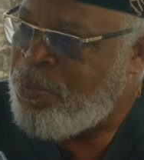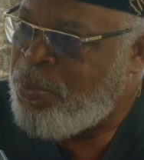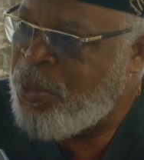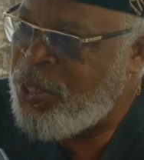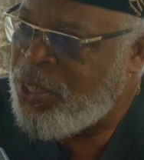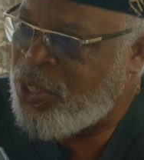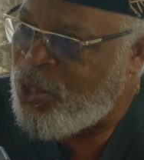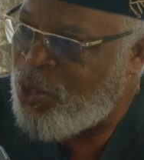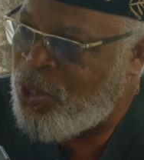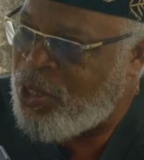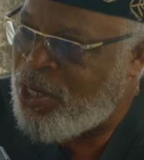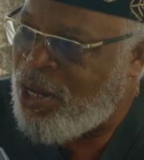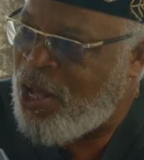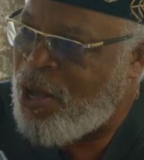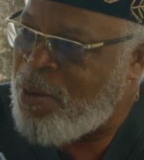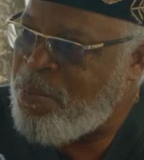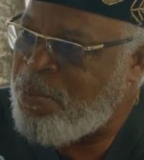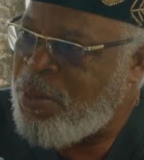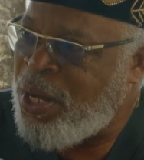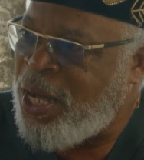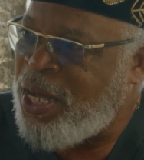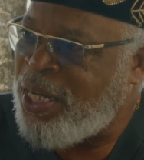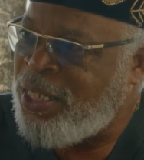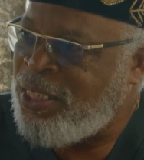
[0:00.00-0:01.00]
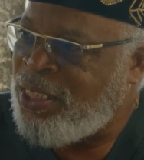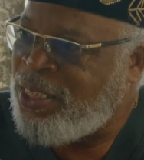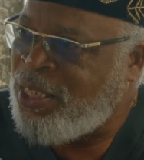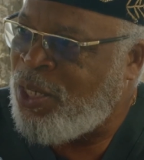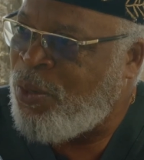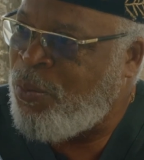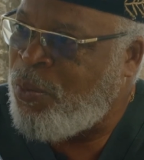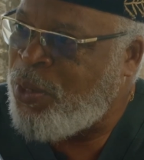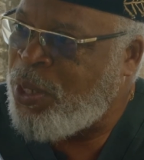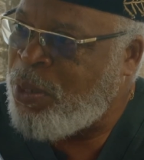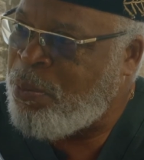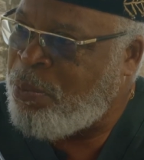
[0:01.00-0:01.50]
He put it on our minds
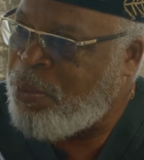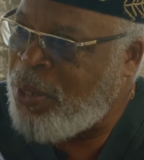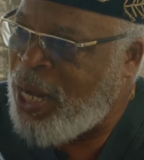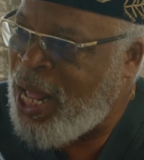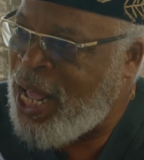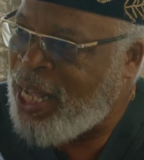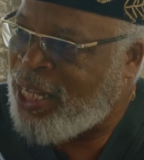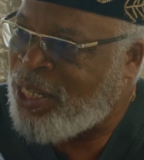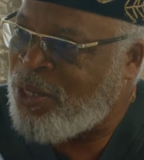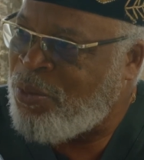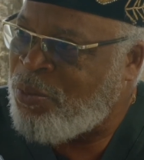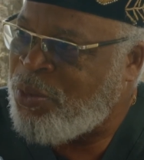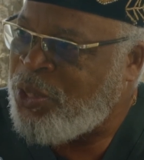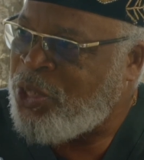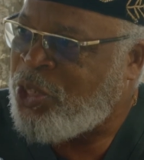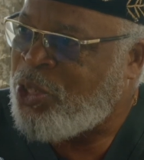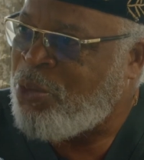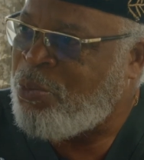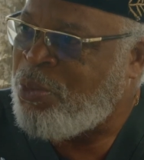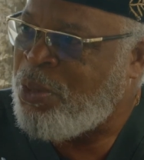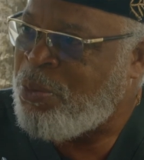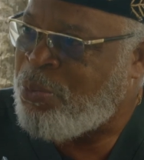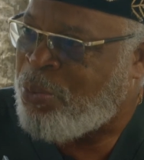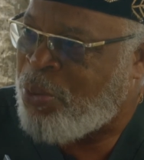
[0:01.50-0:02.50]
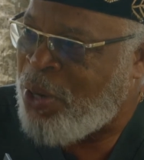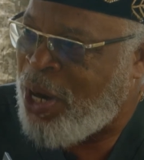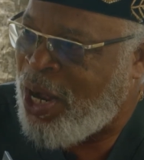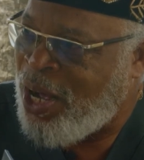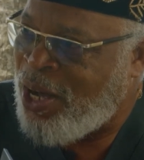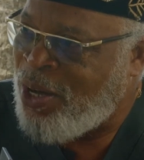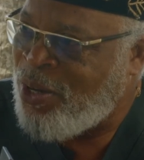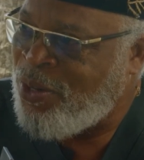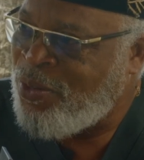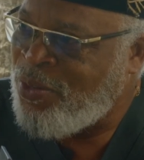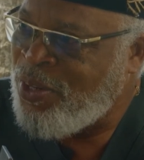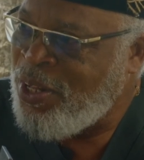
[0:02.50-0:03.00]
that we're black and we should be
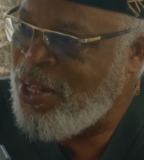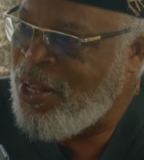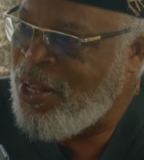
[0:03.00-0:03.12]
proud.